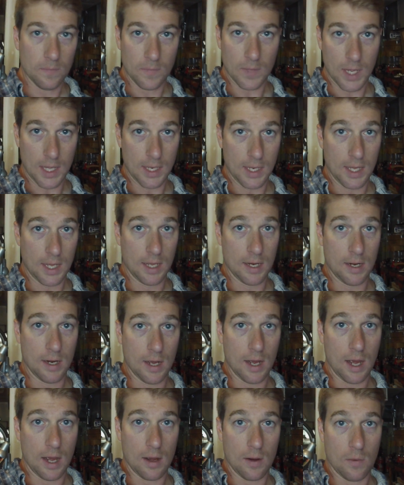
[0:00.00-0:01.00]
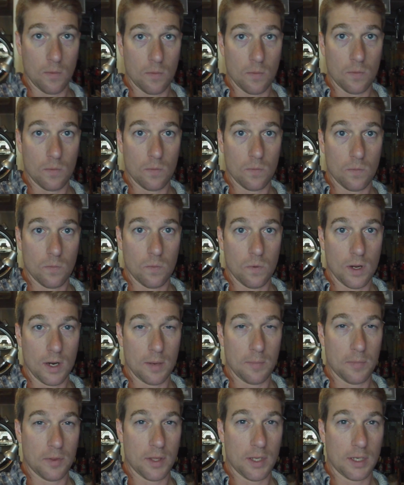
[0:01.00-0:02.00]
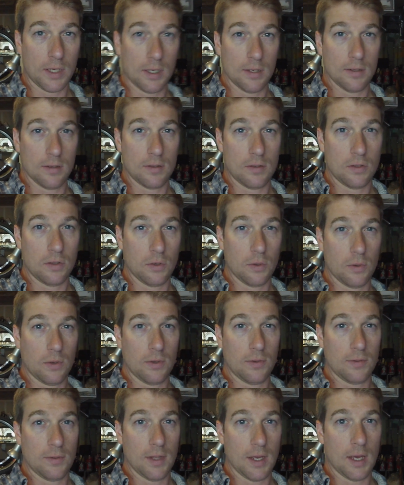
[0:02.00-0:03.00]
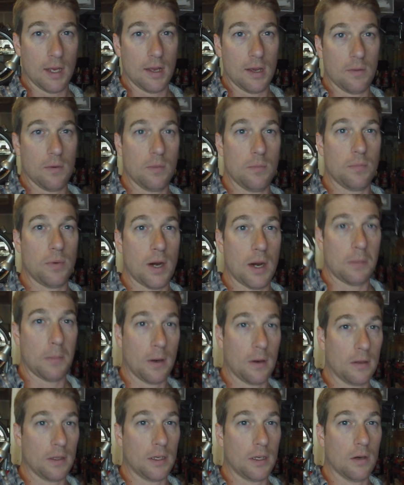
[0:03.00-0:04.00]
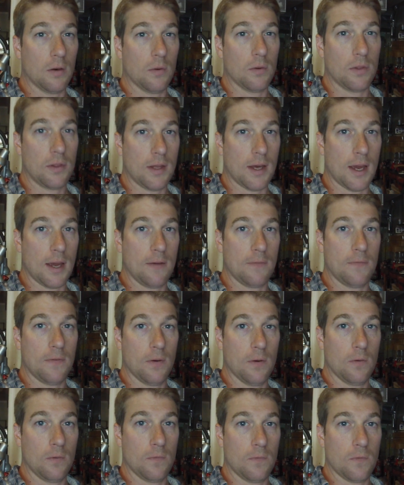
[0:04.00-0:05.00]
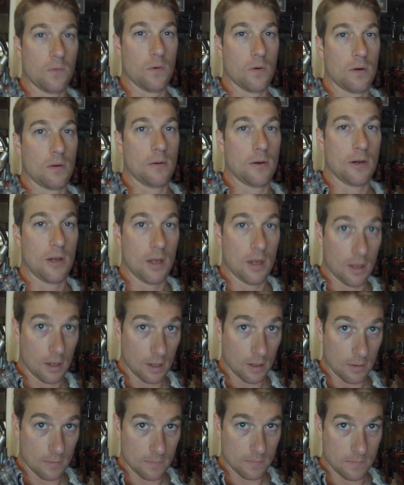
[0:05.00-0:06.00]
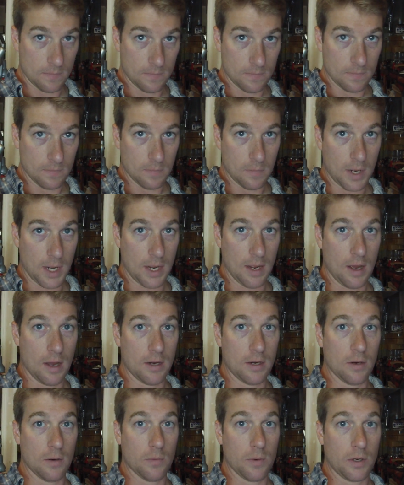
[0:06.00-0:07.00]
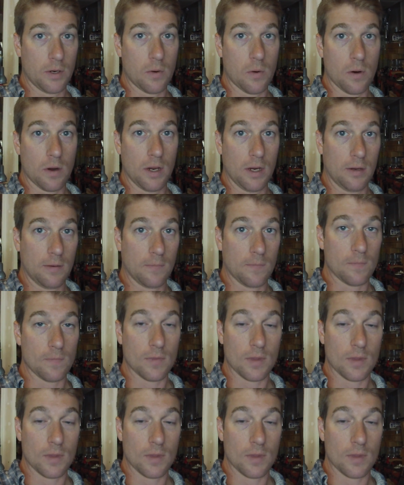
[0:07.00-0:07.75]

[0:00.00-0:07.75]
And then what I'm thinking too is that I would primarily go with the iPhone for my audio recording,